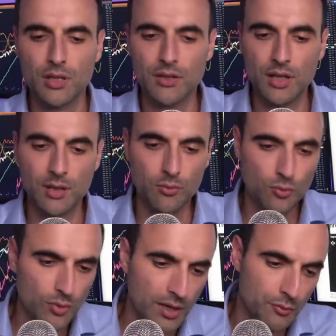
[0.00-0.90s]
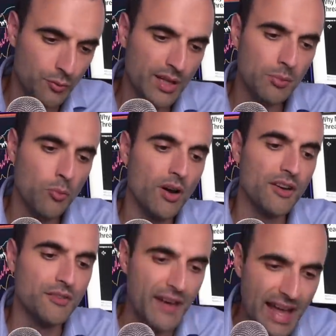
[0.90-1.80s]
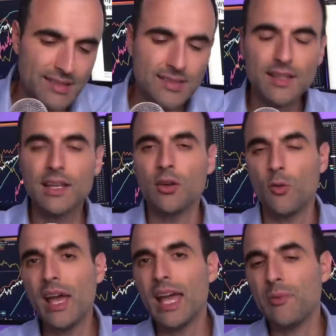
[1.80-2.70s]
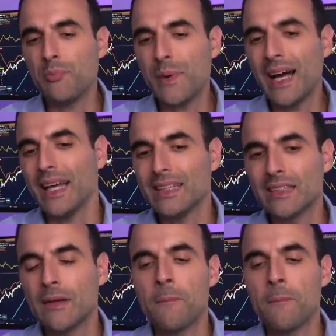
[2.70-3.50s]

uh, really more advanced in a way, but